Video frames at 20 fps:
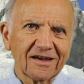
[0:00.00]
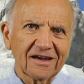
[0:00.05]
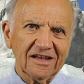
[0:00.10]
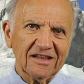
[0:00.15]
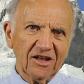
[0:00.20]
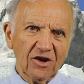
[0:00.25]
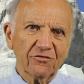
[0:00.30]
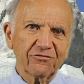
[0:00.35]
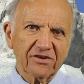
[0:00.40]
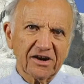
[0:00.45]

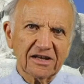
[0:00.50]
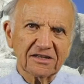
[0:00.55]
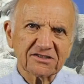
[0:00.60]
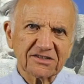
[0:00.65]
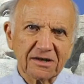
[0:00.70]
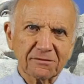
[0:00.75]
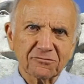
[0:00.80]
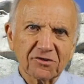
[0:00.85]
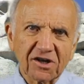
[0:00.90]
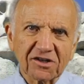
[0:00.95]
Hello friends,
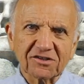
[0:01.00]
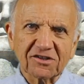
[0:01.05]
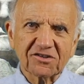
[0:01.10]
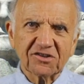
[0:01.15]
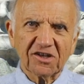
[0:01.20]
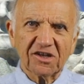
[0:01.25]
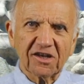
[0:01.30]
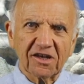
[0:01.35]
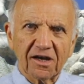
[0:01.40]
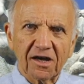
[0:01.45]
I'm Dr.
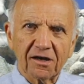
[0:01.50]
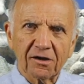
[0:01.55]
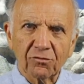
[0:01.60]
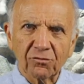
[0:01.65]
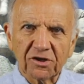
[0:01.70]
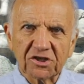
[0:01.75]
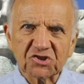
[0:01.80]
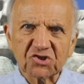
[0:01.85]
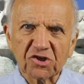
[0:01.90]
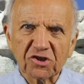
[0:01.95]
T. I'm
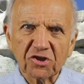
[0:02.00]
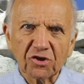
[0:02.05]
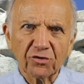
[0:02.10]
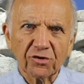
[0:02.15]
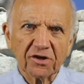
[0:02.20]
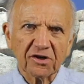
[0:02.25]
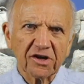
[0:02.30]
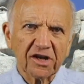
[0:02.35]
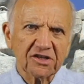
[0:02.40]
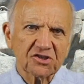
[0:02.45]
wishing you
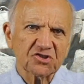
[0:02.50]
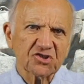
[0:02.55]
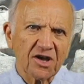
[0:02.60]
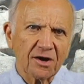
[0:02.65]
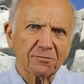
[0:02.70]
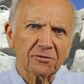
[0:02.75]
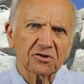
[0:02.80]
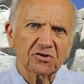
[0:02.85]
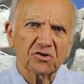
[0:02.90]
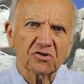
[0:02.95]
a great
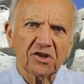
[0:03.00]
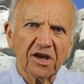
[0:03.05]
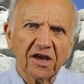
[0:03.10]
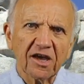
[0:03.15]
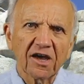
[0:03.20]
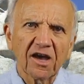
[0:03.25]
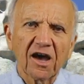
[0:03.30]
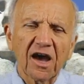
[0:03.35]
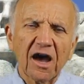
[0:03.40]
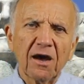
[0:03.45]
summer.
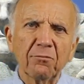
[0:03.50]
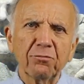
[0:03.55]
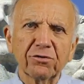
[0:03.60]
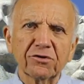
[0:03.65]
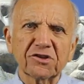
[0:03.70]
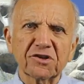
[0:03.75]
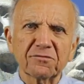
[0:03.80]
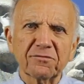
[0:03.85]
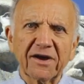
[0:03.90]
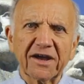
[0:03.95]
Today I'm
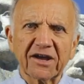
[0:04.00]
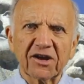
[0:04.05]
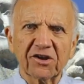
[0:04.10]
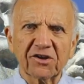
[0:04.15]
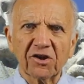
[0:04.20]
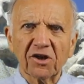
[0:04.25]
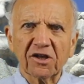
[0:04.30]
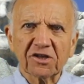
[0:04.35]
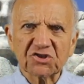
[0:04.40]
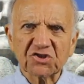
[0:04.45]
putting my
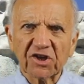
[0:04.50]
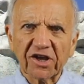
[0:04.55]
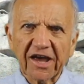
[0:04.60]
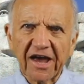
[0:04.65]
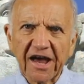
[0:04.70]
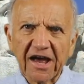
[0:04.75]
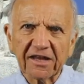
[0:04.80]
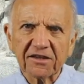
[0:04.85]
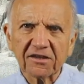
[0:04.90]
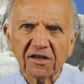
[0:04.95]
cardiology
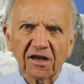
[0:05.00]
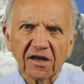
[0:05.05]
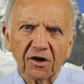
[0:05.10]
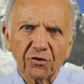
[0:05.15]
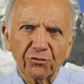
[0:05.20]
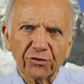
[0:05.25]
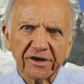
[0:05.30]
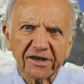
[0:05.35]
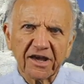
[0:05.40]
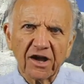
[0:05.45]
hat.
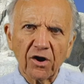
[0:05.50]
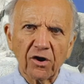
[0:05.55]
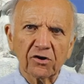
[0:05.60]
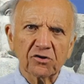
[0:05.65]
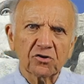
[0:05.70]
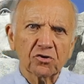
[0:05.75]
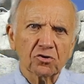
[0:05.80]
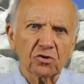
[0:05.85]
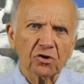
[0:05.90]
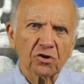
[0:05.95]
We're going
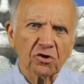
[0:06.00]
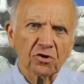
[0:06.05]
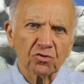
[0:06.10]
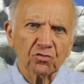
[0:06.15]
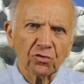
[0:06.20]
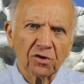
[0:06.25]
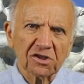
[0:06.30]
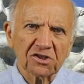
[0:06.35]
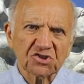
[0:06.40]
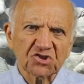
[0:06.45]
to look at
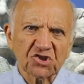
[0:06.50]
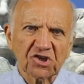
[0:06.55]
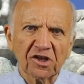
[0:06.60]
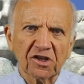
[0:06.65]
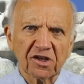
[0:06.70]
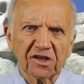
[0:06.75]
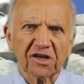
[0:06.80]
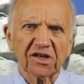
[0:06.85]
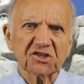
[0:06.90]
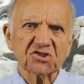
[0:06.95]
what is
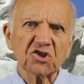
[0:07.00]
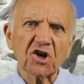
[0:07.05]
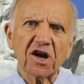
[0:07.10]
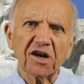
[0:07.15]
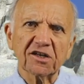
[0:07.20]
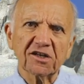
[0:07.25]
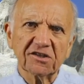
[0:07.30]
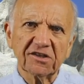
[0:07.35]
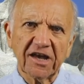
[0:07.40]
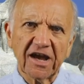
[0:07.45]
killing us,
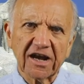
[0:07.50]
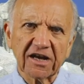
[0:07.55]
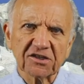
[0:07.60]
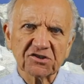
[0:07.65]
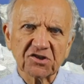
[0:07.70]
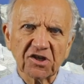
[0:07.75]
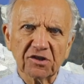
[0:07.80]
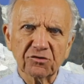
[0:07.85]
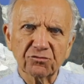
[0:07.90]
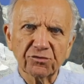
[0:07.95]
heart
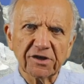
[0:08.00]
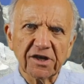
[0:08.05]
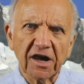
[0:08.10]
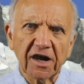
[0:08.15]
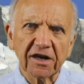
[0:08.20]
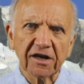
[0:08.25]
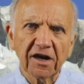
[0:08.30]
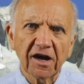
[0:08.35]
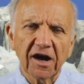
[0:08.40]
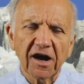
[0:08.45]
attacks, and we
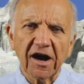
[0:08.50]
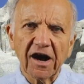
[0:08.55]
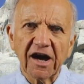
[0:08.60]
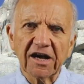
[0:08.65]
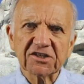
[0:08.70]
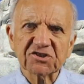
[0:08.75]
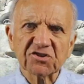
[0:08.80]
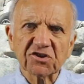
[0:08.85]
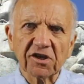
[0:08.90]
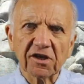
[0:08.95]
are
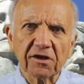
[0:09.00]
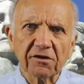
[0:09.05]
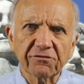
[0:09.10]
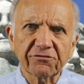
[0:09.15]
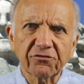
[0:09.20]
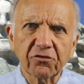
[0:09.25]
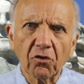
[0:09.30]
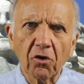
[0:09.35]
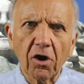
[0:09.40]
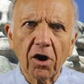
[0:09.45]
asking
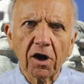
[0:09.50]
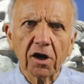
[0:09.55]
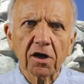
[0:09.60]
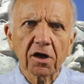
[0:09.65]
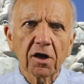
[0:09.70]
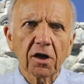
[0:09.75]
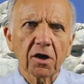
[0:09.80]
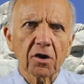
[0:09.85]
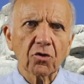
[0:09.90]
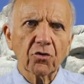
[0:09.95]
four
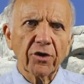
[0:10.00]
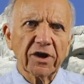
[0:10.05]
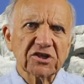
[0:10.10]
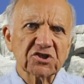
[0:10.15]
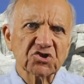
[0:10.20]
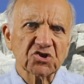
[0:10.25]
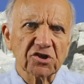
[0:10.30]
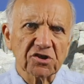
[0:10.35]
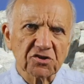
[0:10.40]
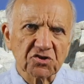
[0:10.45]

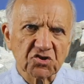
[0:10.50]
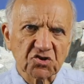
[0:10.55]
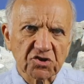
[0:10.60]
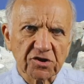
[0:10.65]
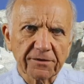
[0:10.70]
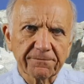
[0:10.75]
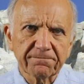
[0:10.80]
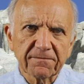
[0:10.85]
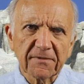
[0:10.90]
questions.